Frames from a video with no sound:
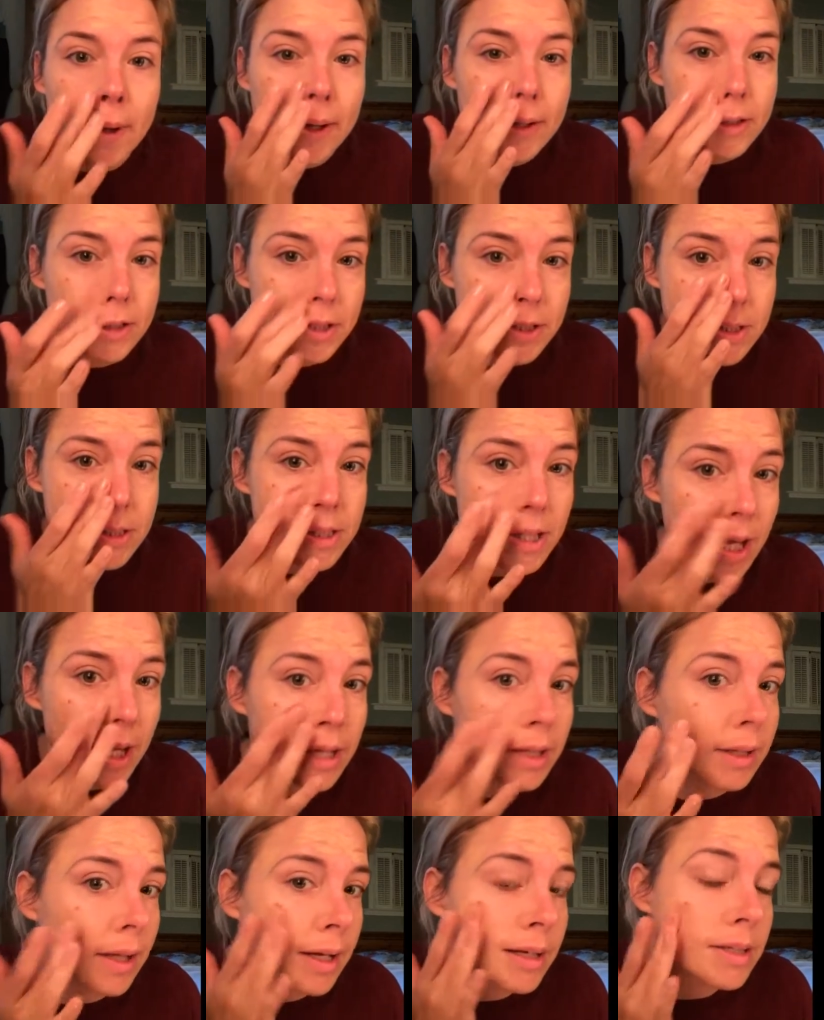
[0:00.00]
I should
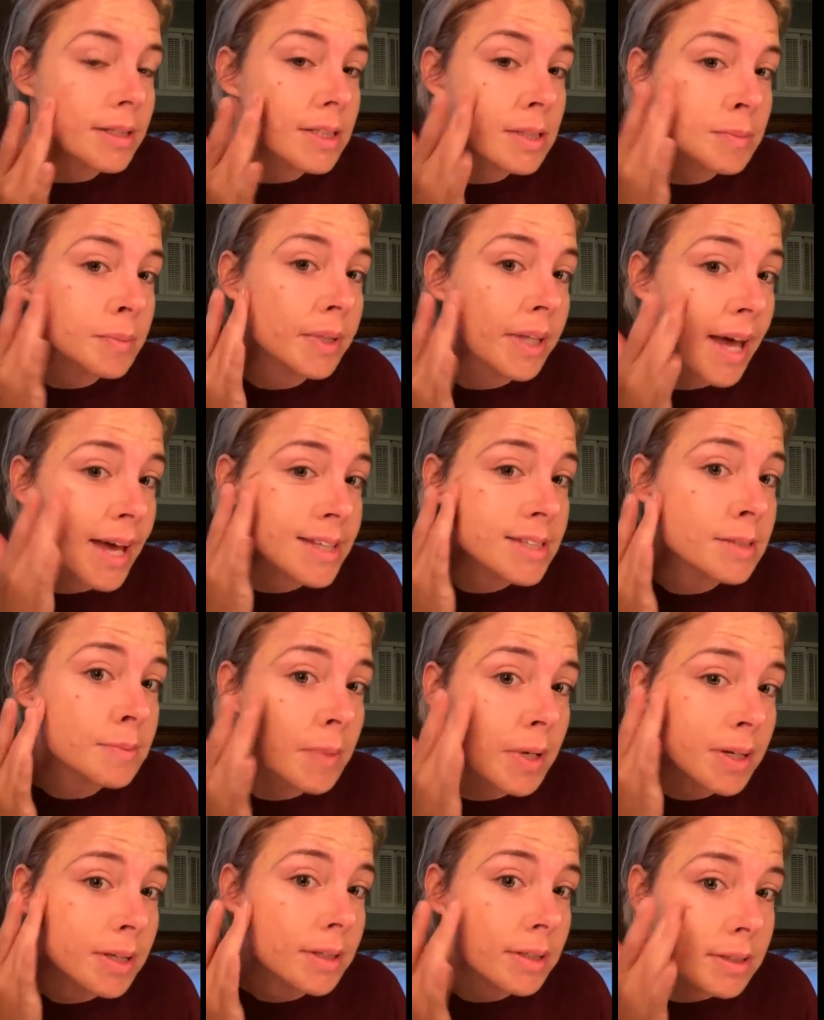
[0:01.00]
say a lot of this
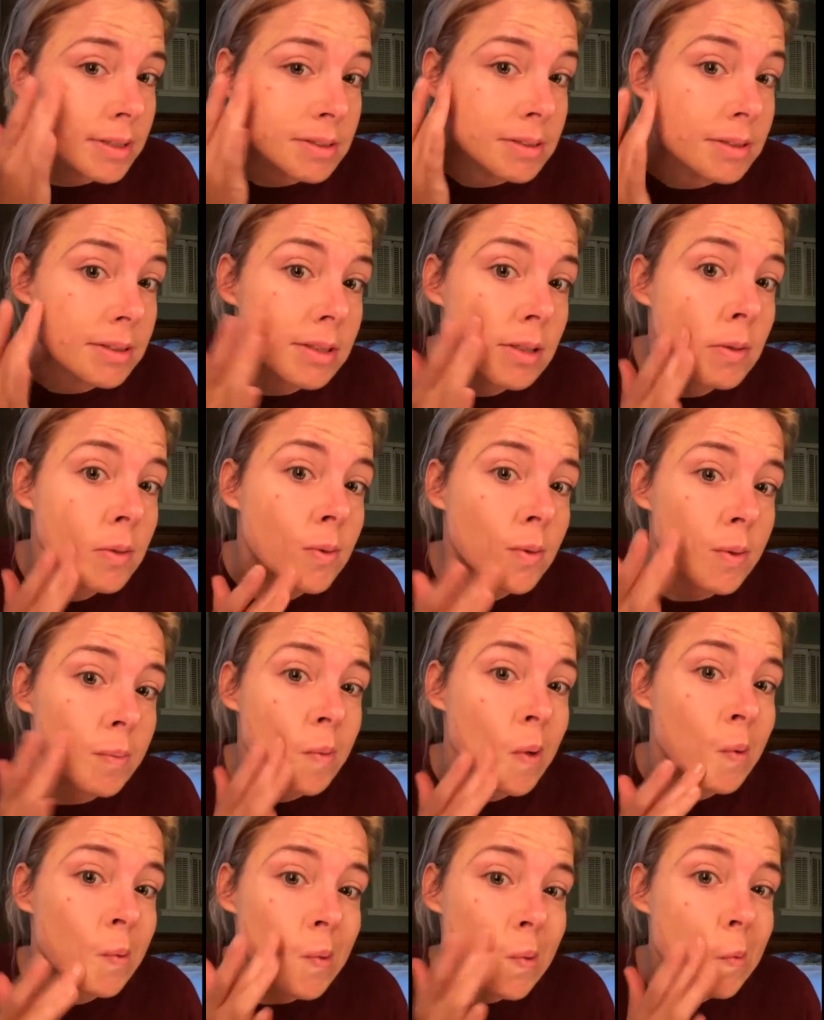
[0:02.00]
melasma is
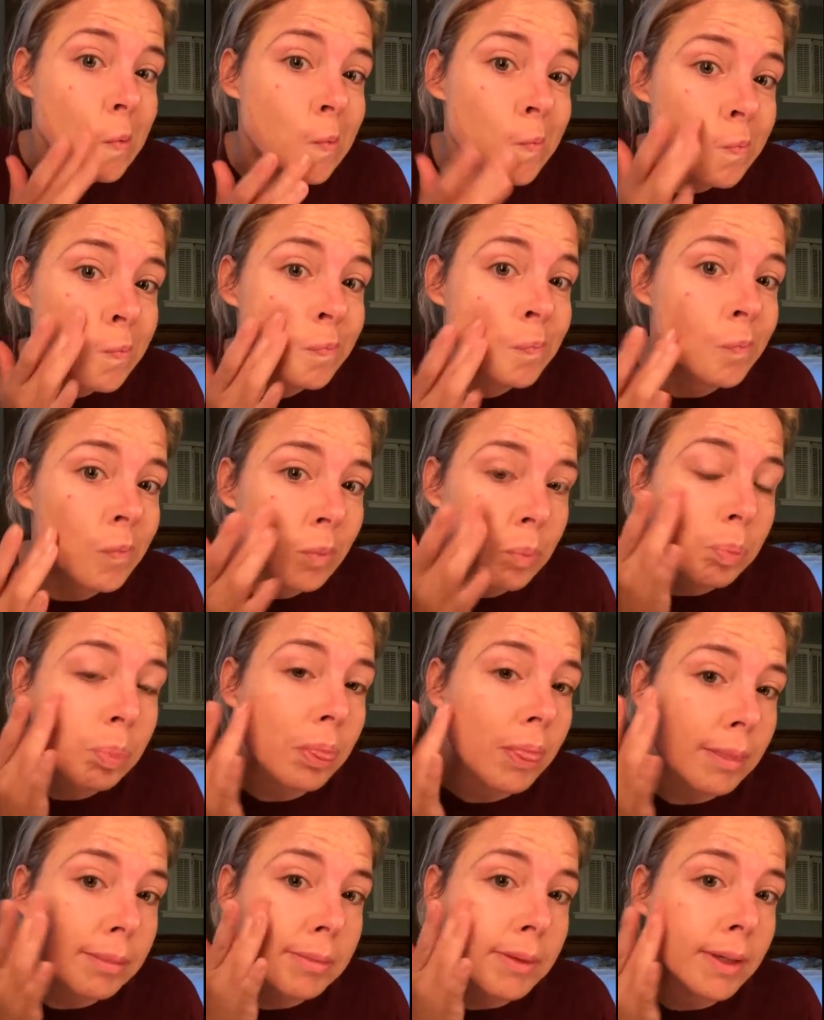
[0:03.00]
hormonal,
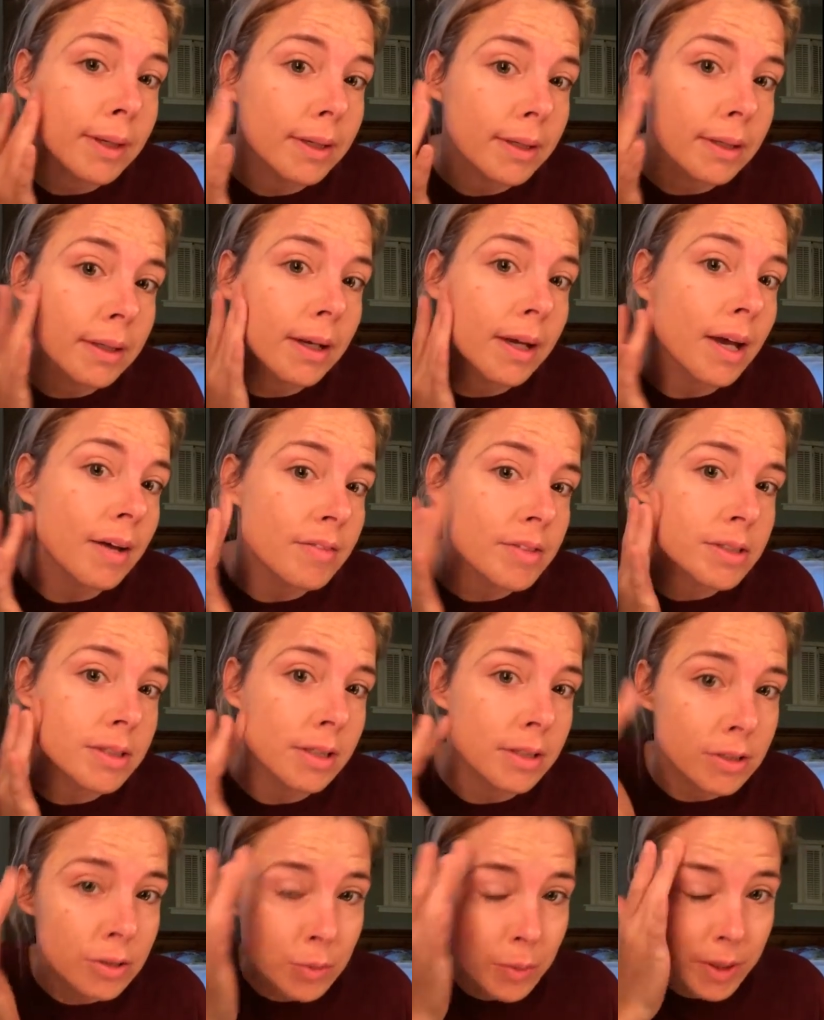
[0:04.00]
and I have a
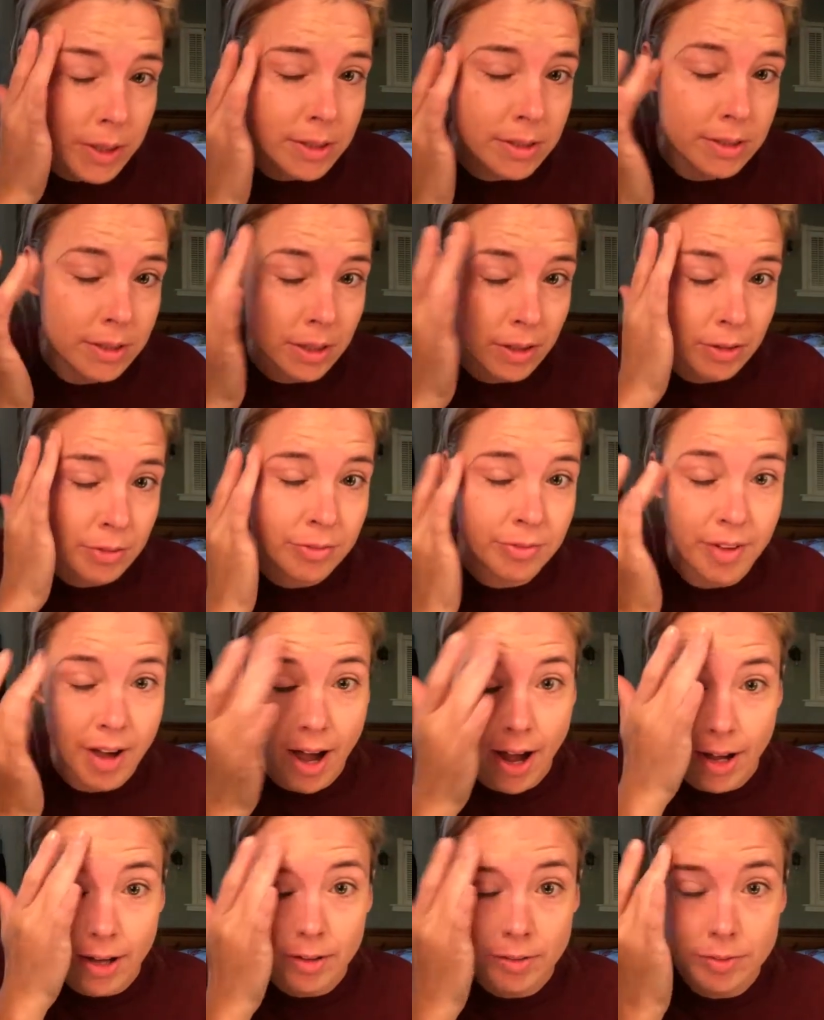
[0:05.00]
set of twins that are
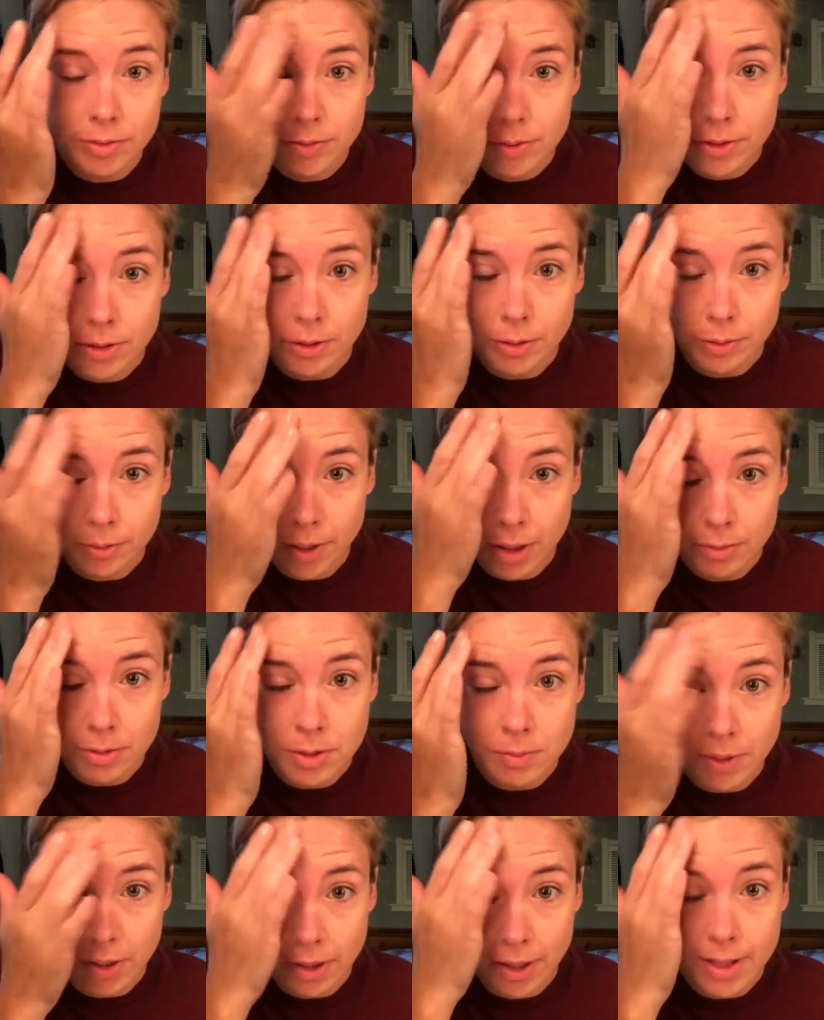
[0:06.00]
5, so that
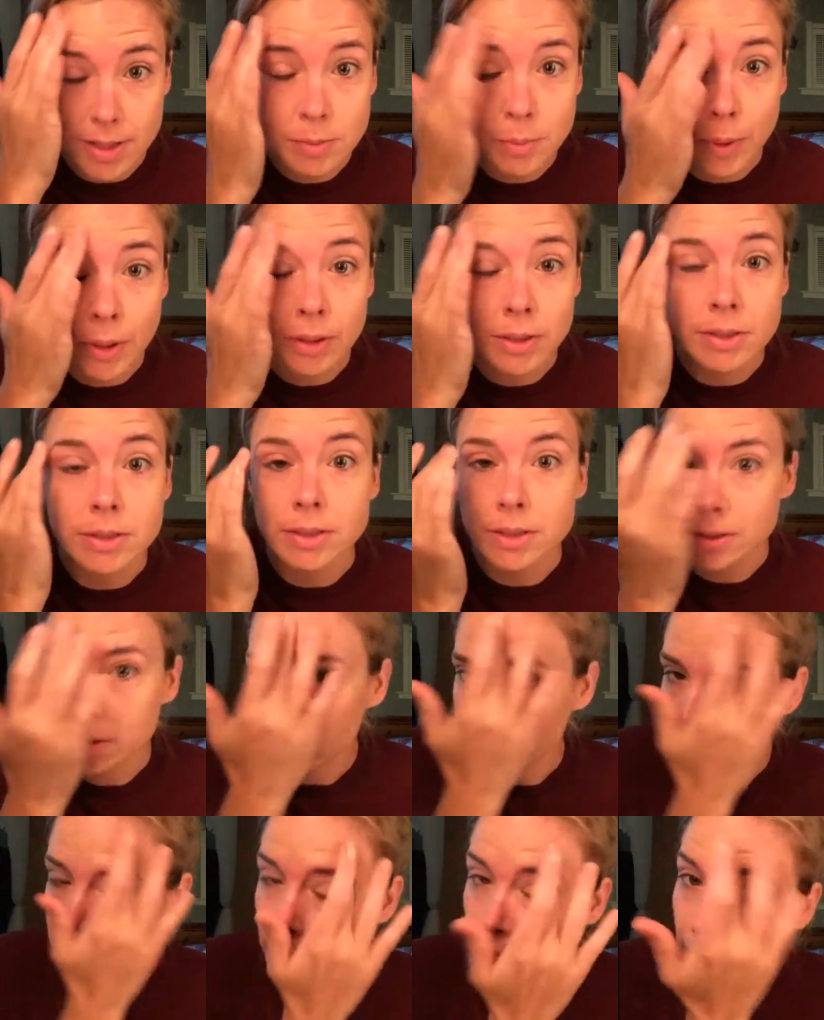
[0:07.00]
was my last pregnancy.
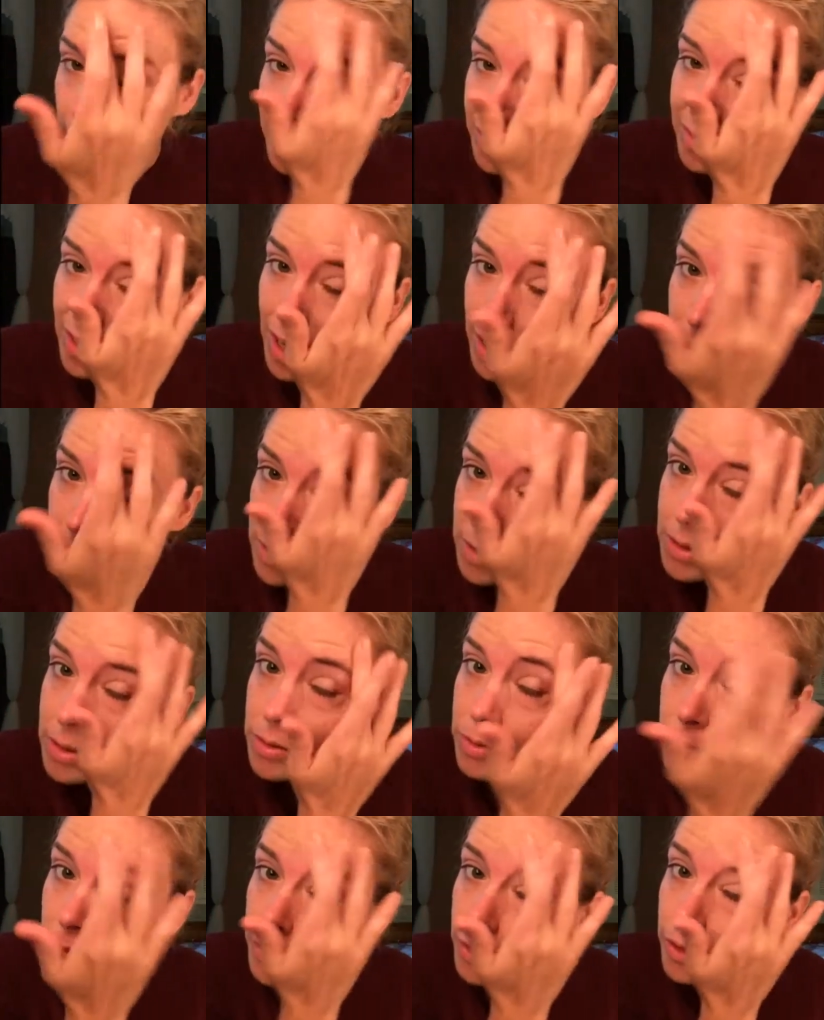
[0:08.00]
So I've had
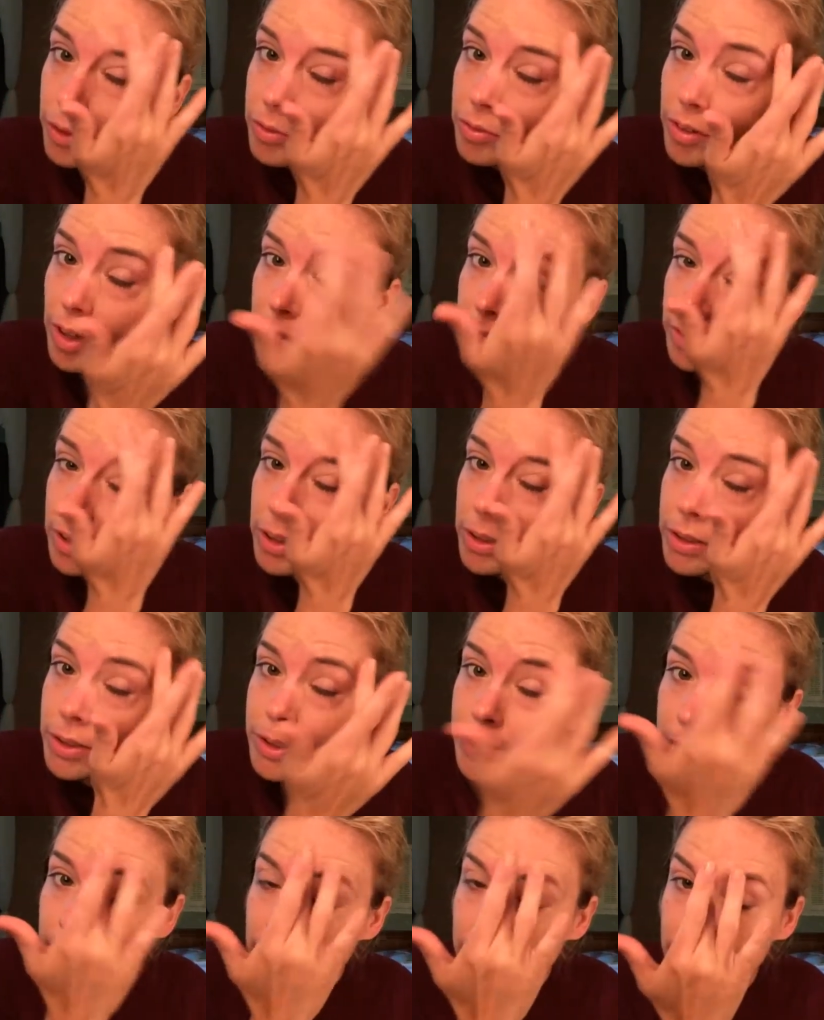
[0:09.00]
this for a good 5
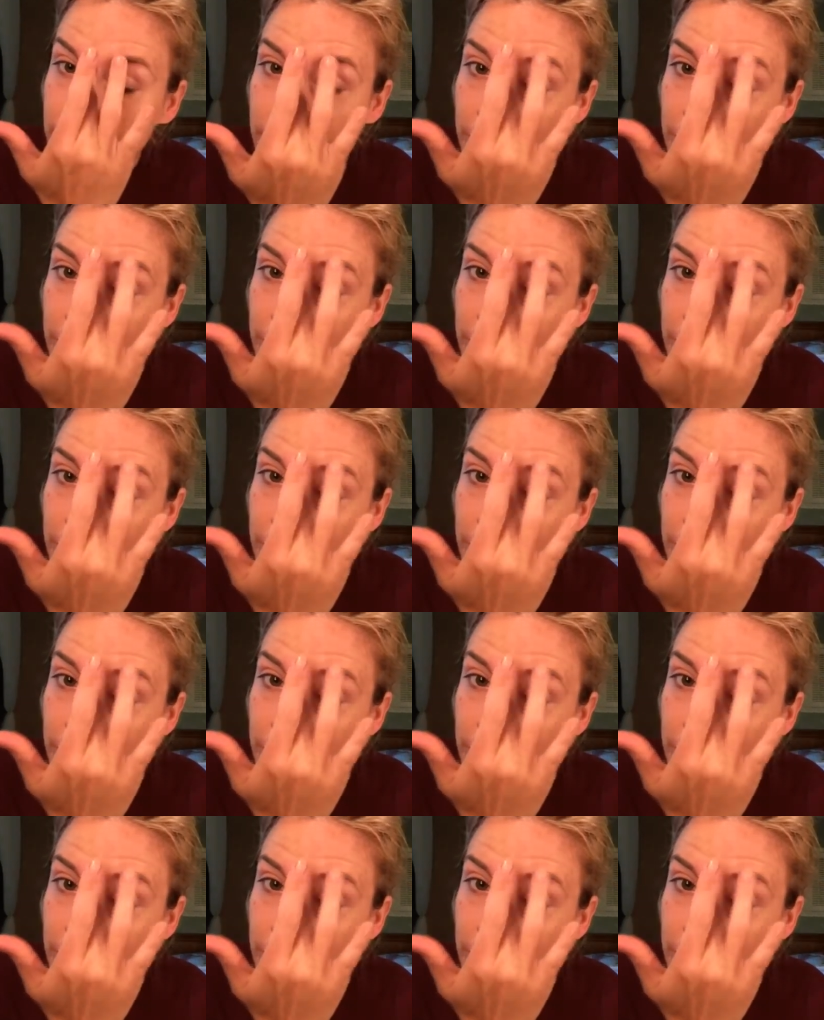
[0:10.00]
years.